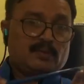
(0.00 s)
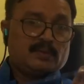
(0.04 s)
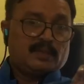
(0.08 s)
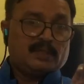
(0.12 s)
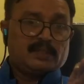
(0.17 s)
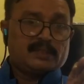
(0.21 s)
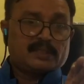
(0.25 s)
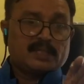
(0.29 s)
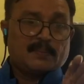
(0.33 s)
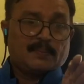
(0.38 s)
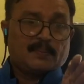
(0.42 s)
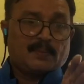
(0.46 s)

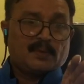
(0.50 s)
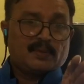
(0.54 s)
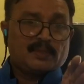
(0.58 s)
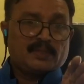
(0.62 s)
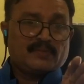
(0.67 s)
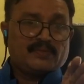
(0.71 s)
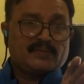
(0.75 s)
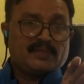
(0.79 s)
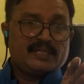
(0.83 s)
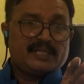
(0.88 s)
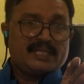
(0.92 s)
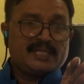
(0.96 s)
Suppose
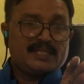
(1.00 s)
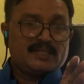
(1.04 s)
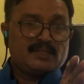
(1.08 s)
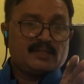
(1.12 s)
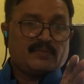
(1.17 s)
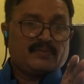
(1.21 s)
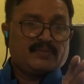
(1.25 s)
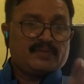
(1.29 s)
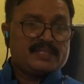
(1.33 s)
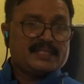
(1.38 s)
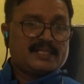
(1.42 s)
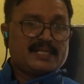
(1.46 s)
if there is no
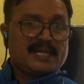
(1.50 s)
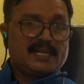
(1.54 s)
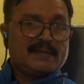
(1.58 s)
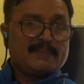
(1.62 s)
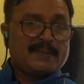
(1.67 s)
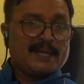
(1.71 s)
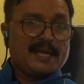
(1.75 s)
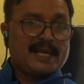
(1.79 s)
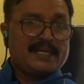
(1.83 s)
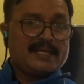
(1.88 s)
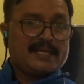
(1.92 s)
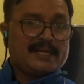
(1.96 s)
physical
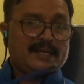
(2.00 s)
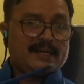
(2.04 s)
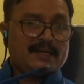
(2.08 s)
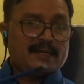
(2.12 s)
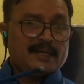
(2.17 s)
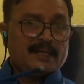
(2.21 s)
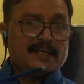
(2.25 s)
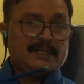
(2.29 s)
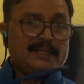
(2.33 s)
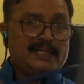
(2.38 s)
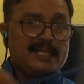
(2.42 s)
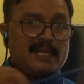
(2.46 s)
barrier,
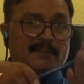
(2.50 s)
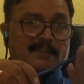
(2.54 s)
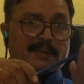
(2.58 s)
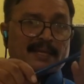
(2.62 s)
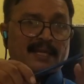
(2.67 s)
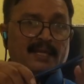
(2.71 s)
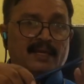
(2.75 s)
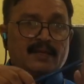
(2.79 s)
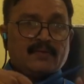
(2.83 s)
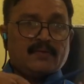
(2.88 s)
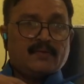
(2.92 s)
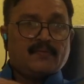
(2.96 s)
they may
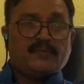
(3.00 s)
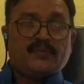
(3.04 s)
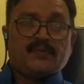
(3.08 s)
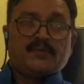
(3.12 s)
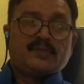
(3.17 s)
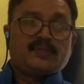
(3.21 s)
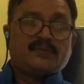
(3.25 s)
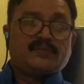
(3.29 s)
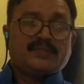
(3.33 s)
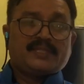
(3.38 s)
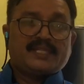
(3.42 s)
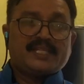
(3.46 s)

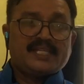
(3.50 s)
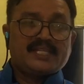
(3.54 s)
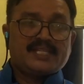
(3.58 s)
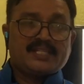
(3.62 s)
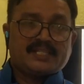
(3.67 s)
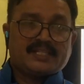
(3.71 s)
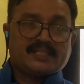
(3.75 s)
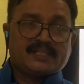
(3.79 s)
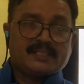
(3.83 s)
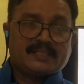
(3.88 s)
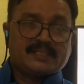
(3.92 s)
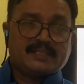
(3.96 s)
fuse with each
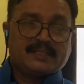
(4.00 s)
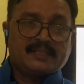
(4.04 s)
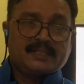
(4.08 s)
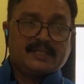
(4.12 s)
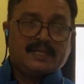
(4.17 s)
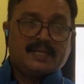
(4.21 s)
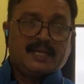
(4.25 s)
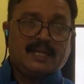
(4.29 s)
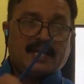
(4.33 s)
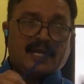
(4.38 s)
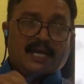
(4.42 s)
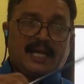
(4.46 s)
other
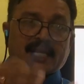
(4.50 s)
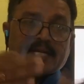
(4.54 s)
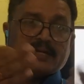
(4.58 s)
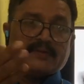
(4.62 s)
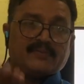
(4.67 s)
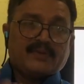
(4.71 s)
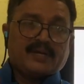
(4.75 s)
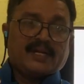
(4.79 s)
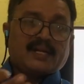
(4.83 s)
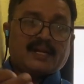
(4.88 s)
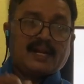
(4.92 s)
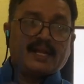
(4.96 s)
and
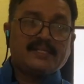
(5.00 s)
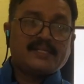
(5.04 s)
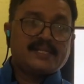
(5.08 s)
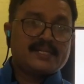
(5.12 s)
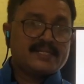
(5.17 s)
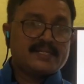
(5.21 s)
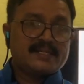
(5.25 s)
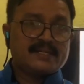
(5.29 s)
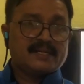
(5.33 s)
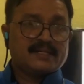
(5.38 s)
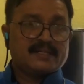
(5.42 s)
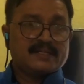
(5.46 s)

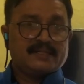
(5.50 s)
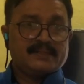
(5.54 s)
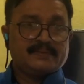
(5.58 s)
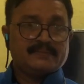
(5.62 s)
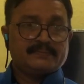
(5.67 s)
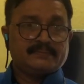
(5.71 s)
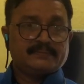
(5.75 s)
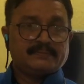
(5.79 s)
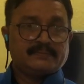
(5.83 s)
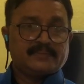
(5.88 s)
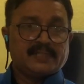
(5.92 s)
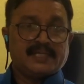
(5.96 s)
fertilization occur,
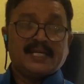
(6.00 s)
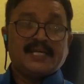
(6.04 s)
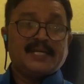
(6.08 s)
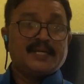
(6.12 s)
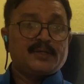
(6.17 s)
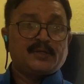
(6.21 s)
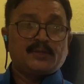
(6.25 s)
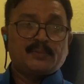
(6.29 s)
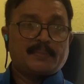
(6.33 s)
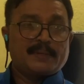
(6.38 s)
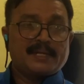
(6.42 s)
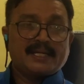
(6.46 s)
leading
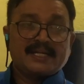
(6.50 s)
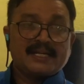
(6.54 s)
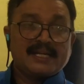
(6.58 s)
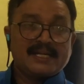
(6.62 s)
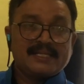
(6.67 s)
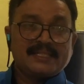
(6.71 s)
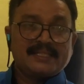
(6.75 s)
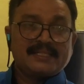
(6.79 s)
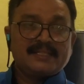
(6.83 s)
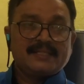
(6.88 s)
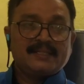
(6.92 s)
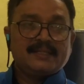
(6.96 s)
to
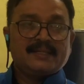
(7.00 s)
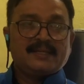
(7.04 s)
pregnancy.